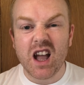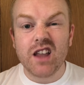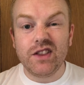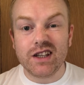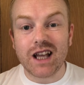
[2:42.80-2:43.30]

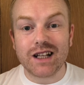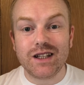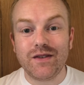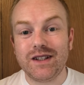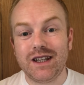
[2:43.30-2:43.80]
This
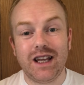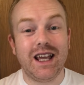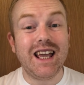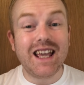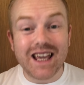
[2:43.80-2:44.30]
activity
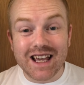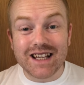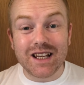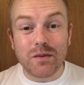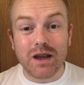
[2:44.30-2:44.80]

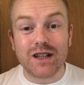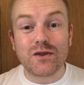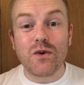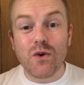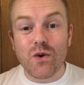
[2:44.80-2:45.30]
easily meets
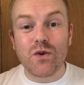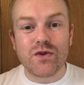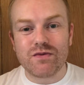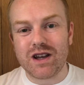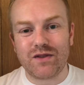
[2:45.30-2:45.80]
all
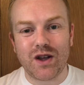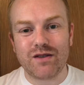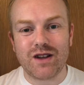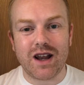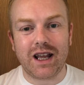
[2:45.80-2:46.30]
3 of those
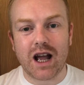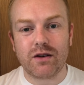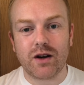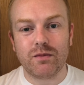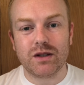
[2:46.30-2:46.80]
learning
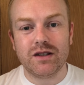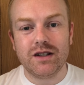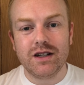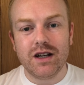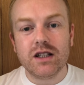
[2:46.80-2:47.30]
outcomes.
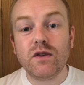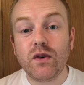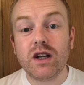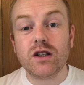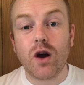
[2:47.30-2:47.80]
So for
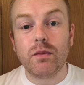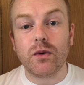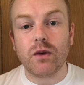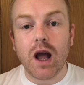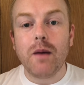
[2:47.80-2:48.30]

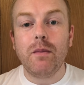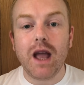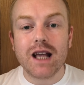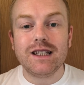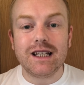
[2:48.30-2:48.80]
example,
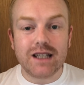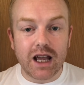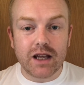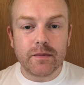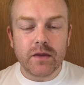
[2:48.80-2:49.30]

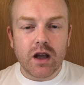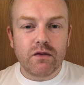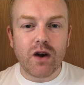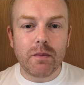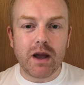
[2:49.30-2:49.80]
PSED,
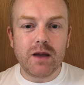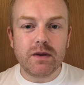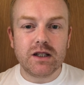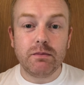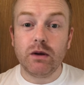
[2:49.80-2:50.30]
for our babies
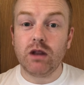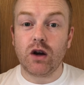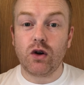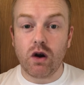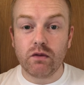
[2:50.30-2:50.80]
to build that
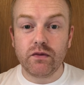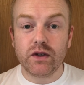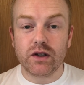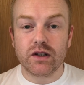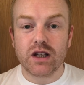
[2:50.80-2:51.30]

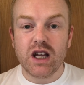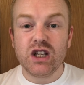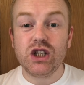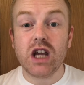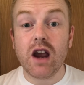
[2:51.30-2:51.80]
confidence,
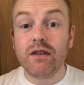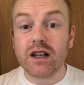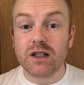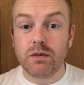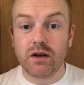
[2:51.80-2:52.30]
sharing
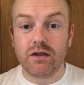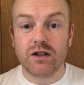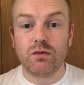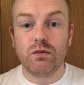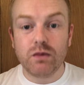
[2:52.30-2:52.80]
experience
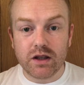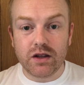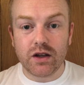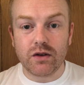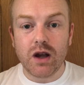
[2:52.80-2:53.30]
with
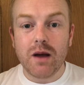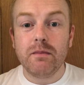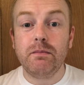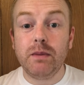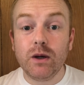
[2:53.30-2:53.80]
you
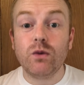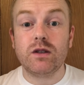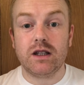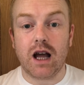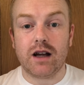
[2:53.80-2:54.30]
builds
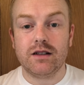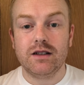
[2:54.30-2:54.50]
that.